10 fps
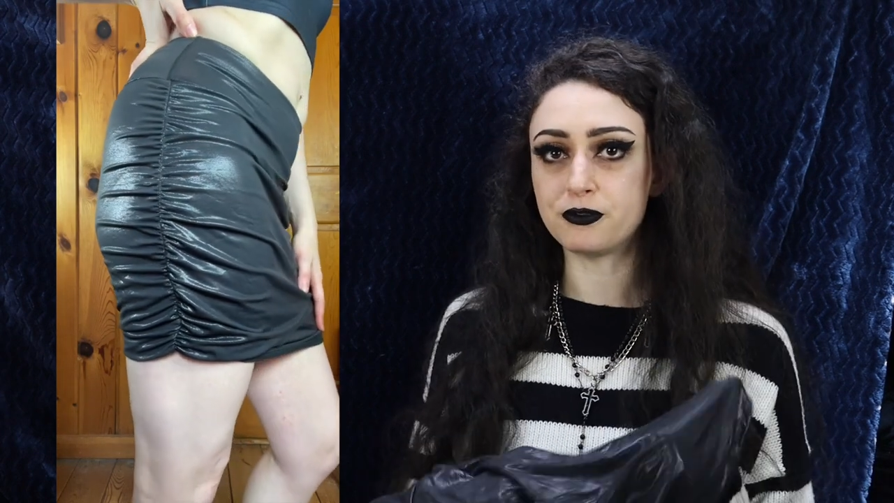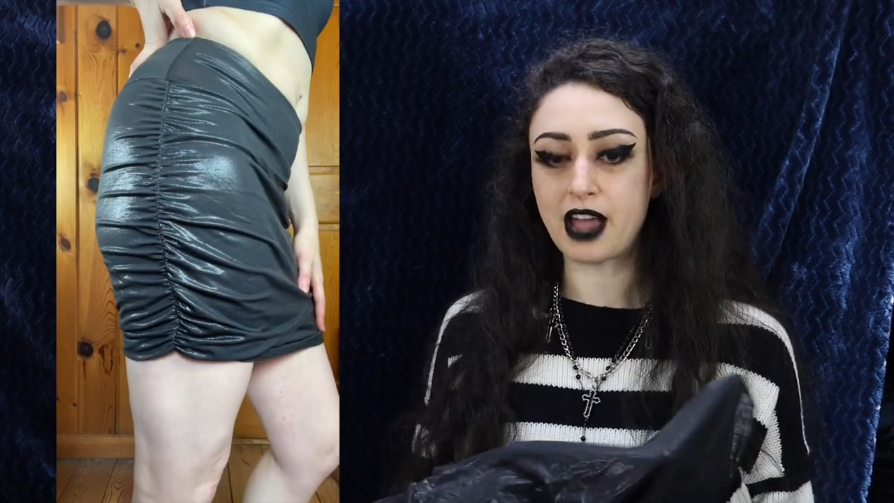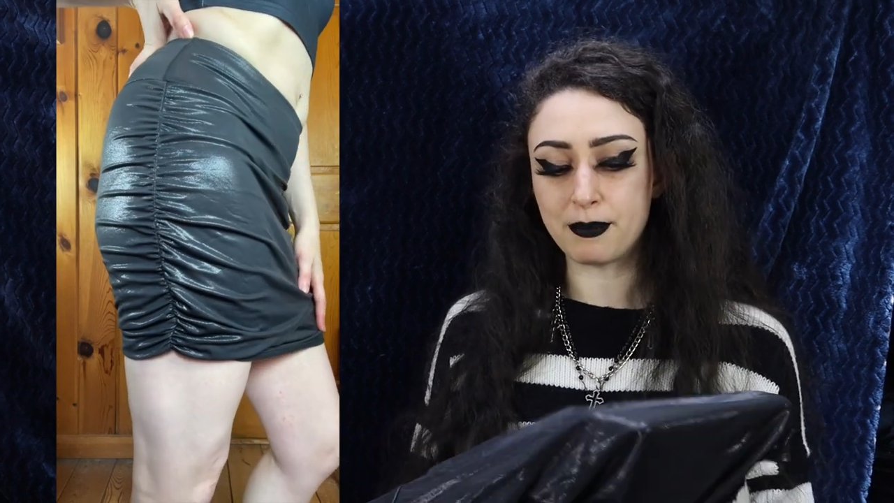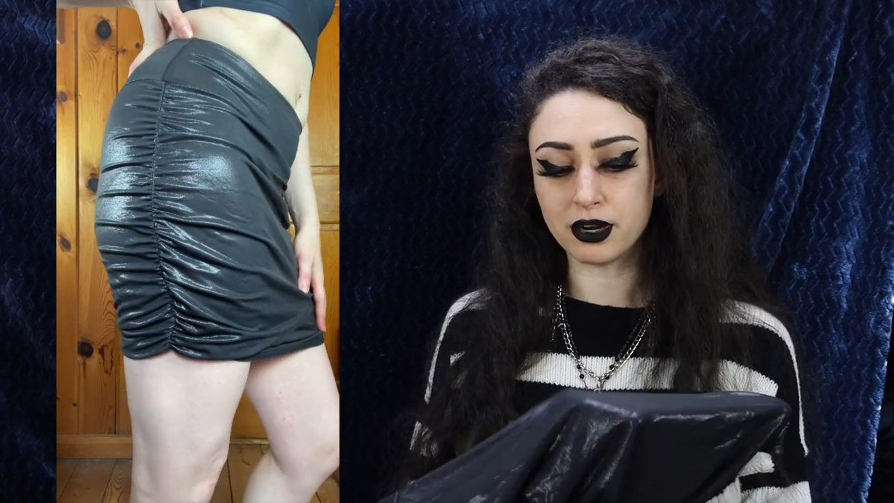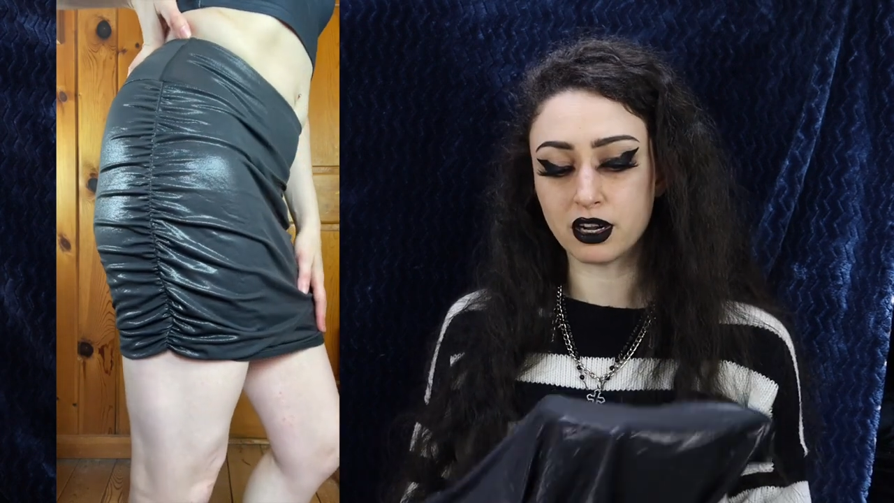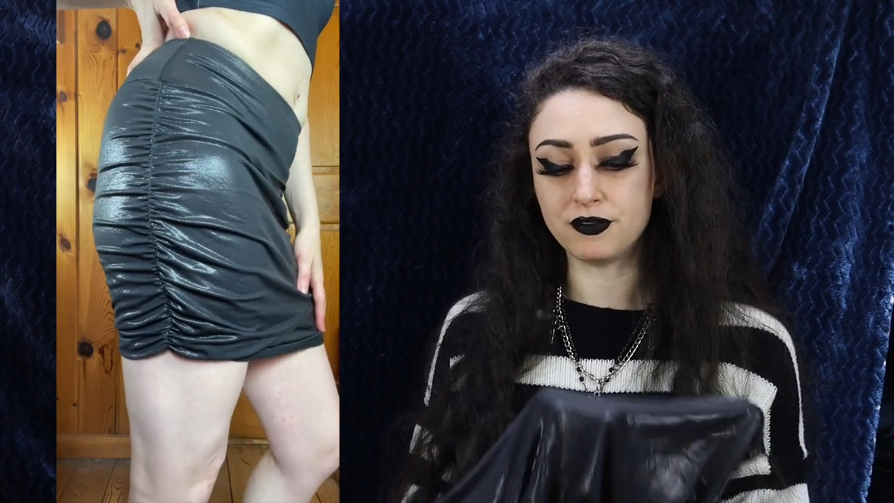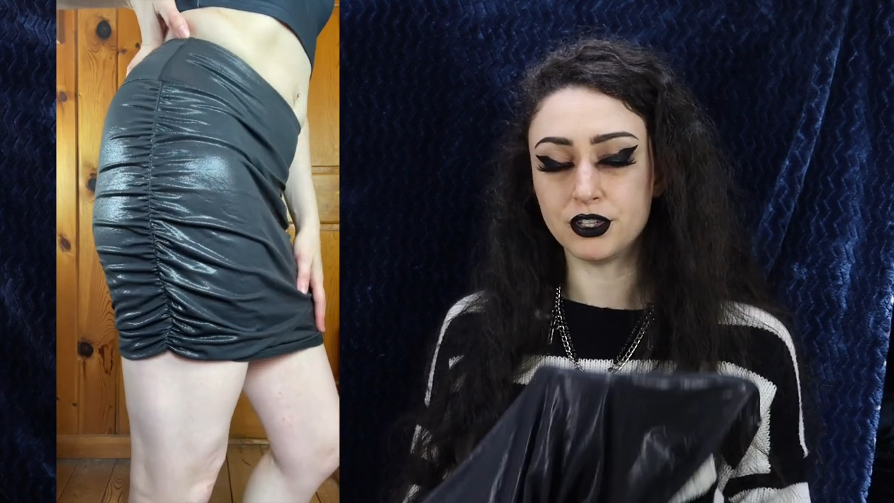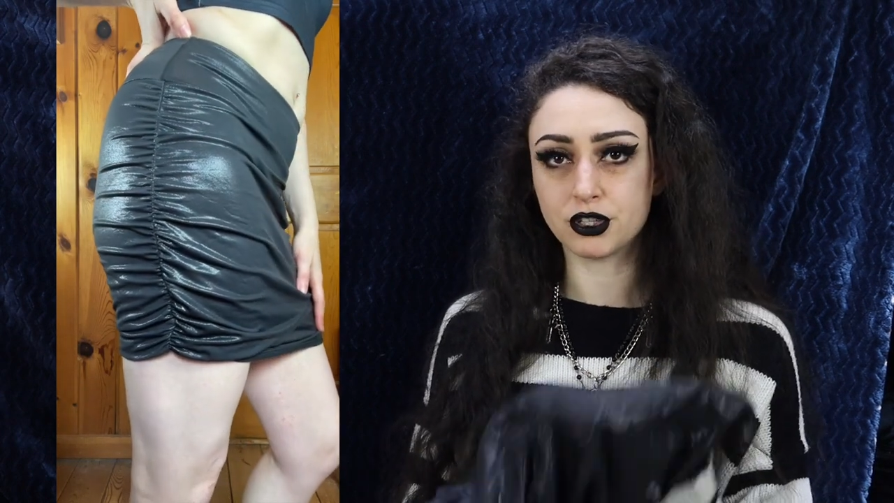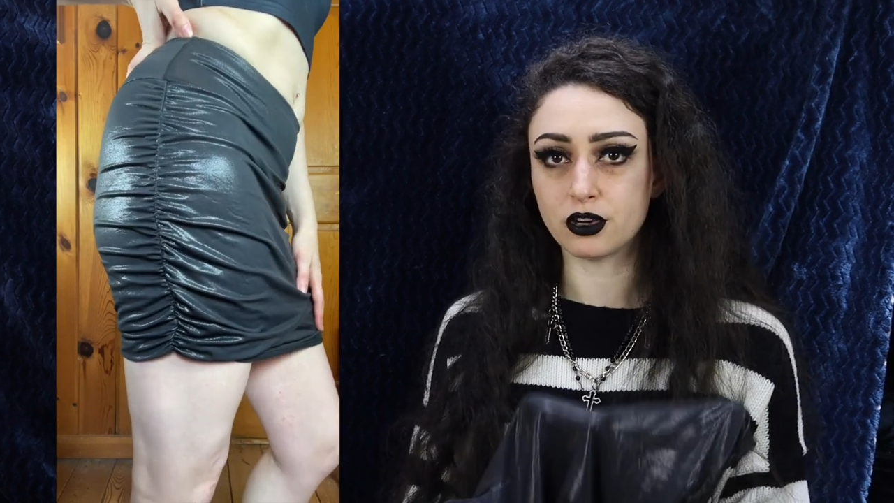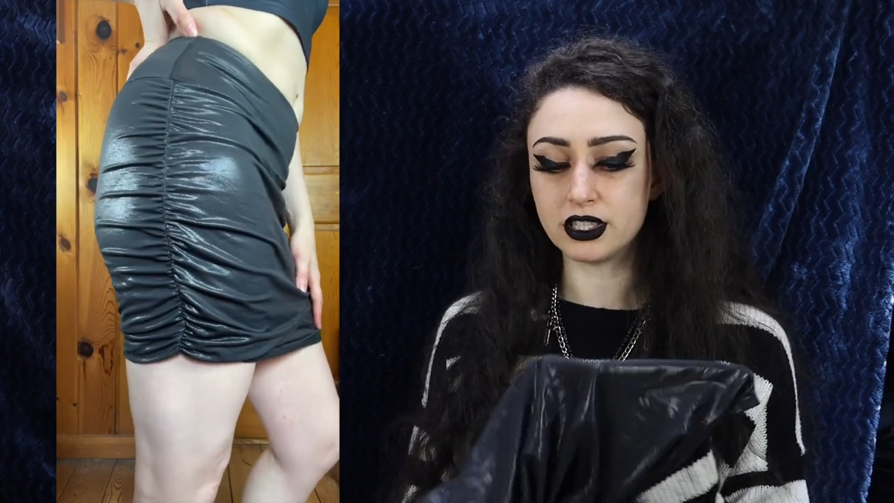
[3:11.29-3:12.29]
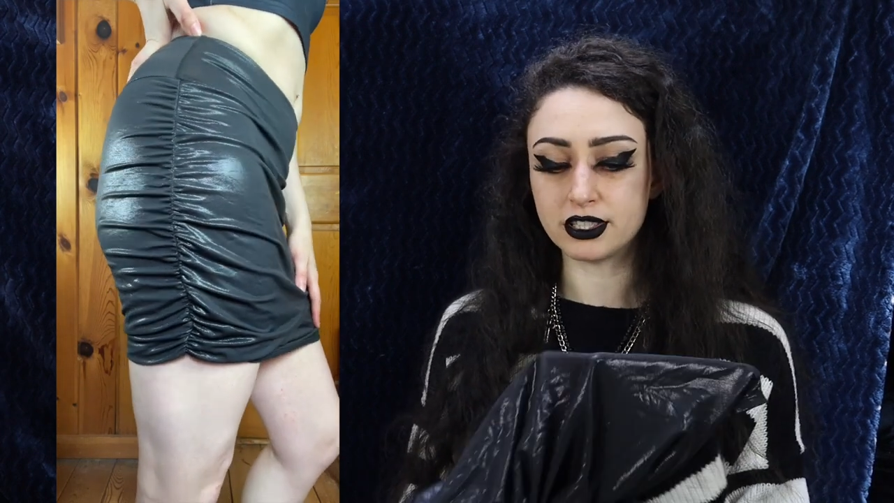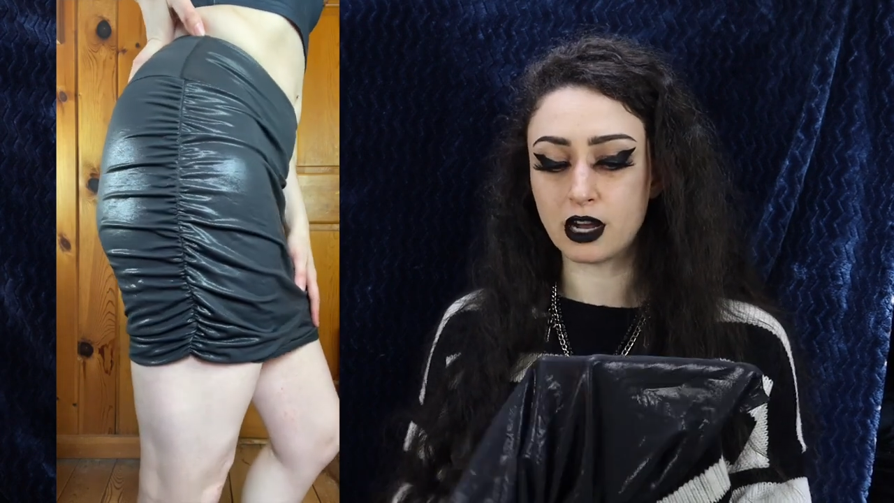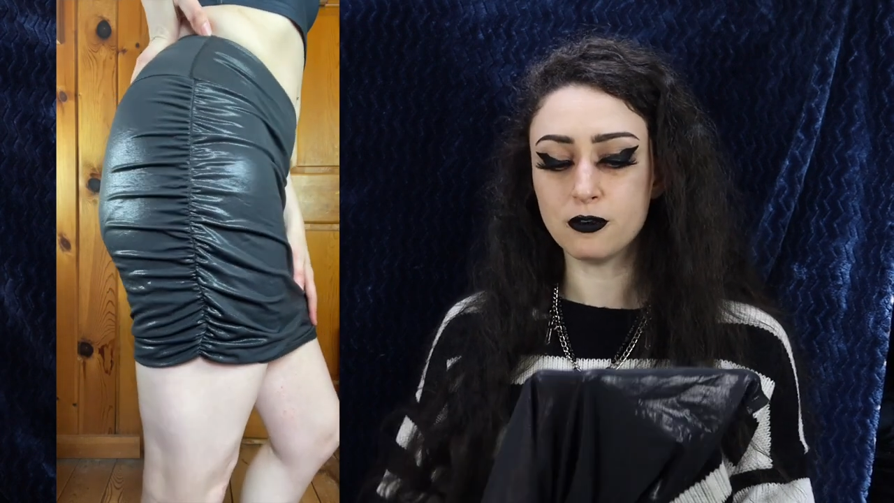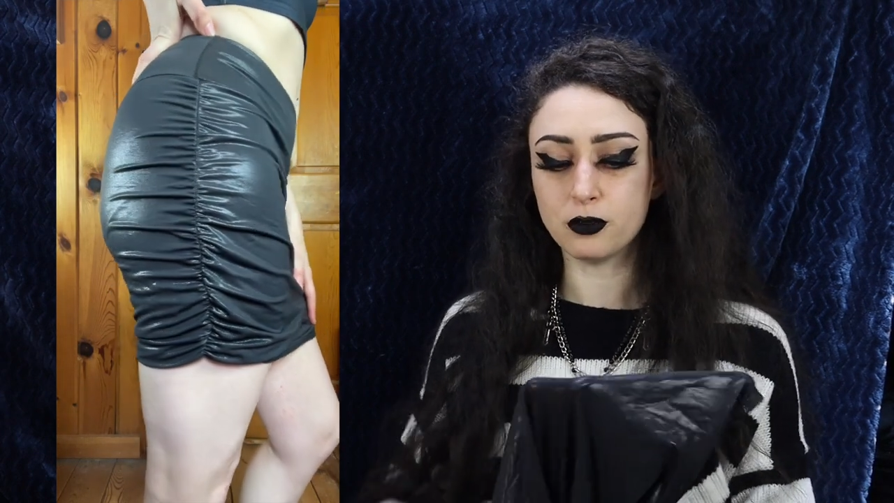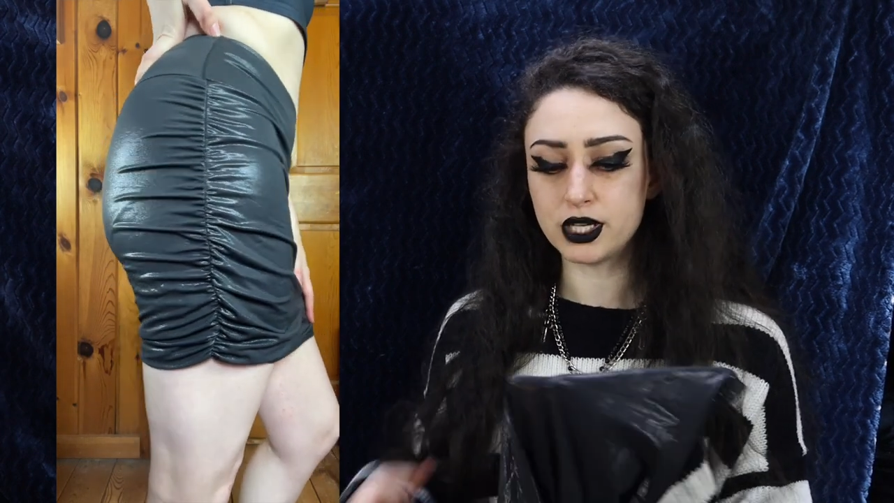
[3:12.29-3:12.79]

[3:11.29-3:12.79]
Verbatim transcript: fabric of the skirt itself,